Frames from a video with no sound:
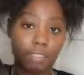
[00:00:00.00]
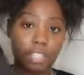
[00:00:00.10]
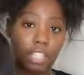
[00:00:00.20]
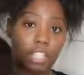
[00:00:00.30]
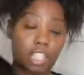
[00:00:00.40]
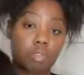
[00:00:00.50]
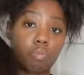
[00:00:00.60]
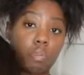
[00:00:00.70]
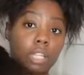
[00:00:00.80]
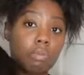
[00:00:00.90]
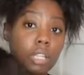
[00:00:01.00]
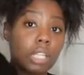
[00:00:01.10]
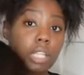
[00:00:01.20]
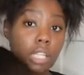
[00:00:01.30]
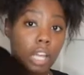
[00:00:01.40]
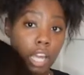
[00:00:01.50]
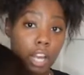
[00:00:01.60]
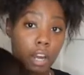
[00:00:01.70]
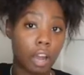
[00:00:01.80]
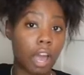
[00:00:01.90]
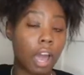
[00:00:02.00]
of it since it's really good hair.